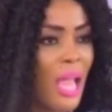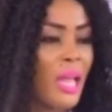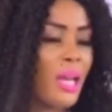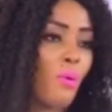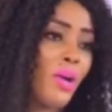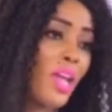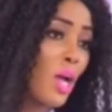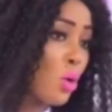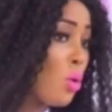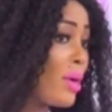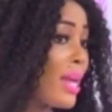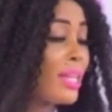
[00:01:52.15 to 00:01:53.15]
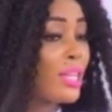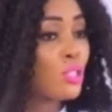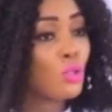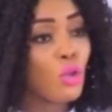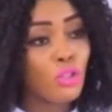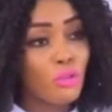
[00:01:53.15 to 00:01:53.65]
Now, when you're going and there's
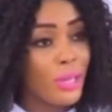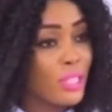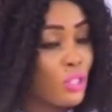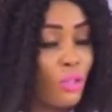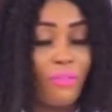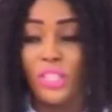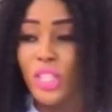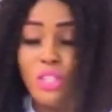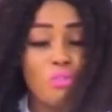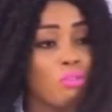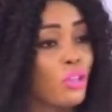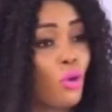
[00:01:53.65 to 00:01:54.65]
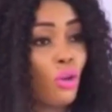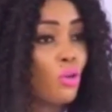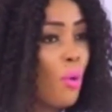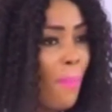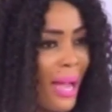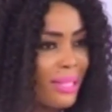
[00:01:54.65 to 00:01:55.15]
no traces of a jean string or no
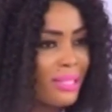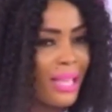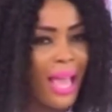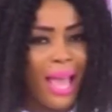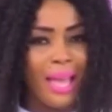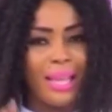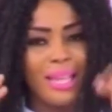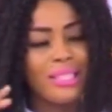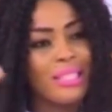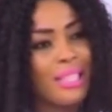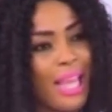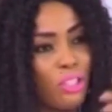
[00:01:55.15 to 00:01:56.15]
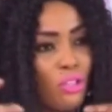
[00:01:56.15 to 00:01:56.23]
pants, it's less.